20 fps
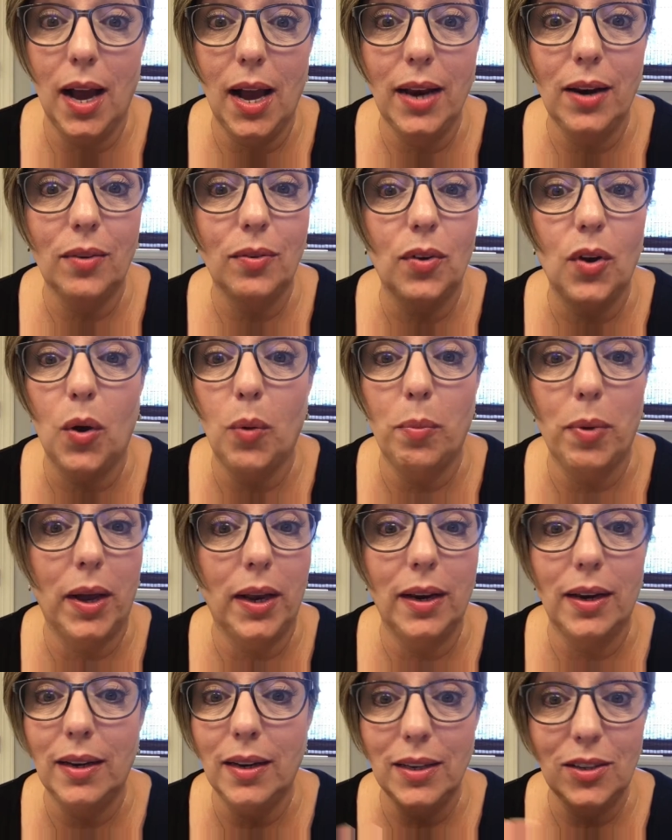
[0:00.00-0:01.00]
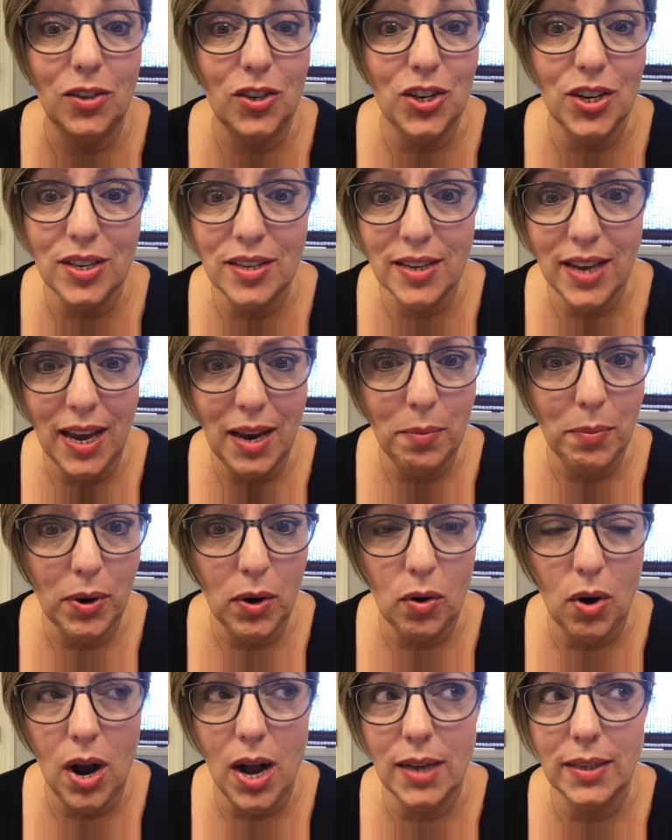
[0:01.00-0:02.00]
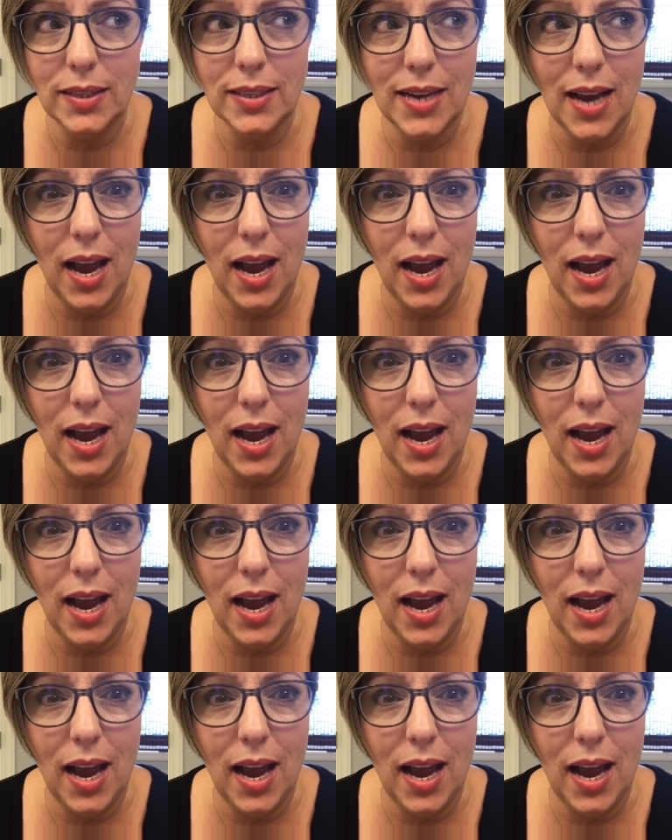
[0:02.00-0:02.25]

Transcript: I don't know, but it just came across